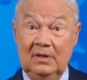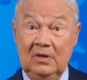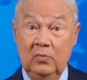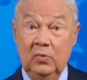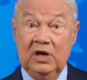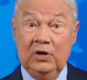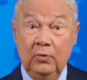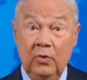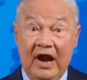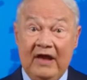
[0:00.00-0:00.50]

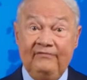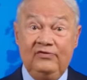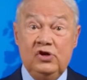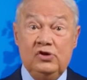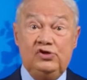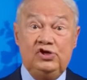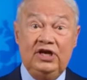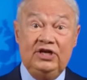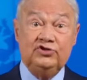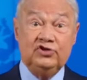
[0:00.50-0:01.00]
When
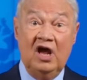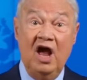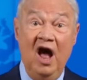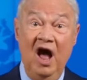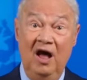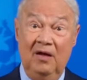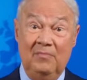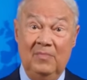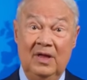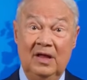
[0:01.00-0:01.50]
refugees
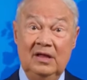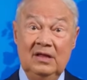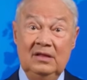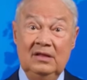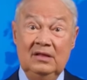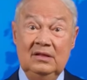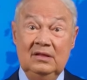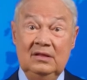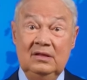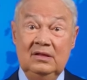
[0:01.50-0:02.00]
come,
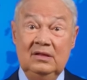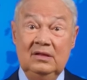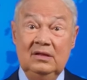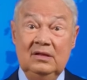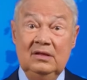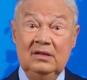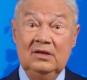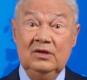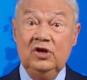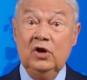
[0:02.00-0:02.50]

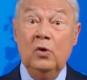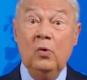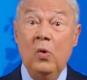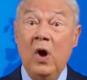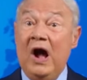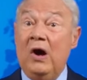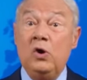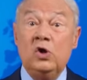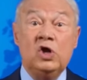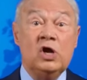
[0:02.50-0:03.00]
you're
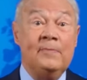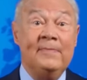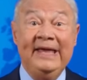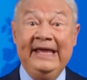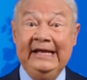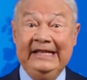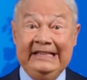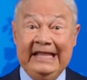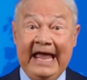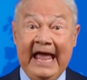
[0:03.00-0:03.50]

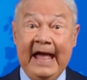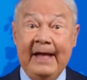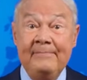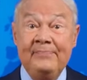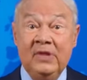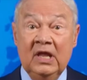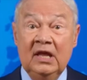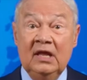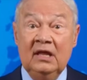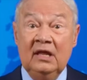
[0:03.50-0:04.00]
welcoming
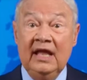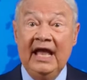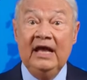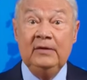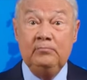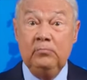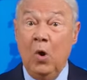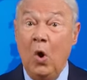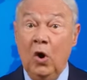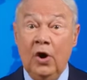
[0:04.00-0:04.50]
them
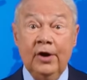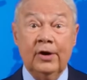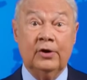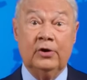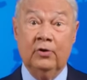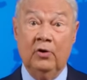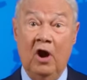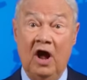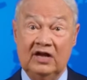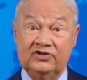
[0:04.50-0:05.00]
at border
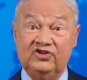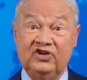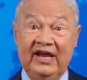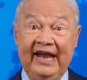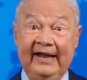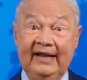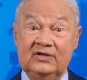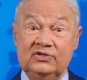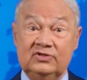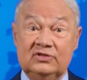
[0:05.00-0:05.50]

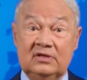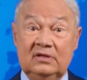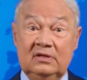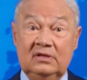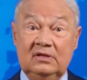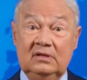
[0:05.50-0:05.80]
crossings